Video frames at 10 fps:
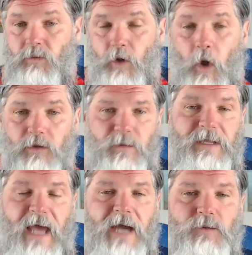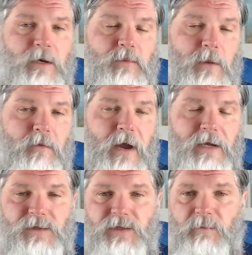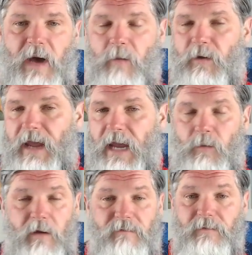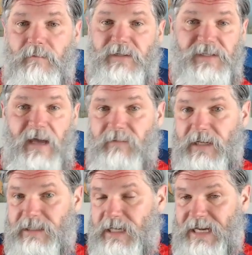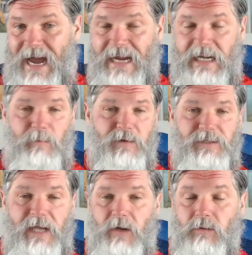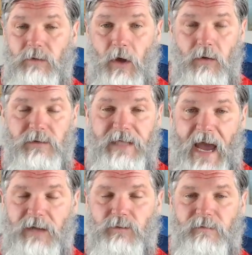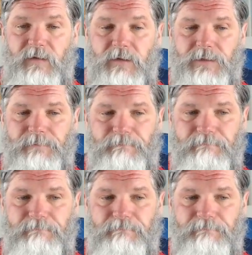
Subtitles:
Who knows what the actual unemployment rate is in Zimbabwe? Anywhere from 70 to 90%. Who knows the actual figures?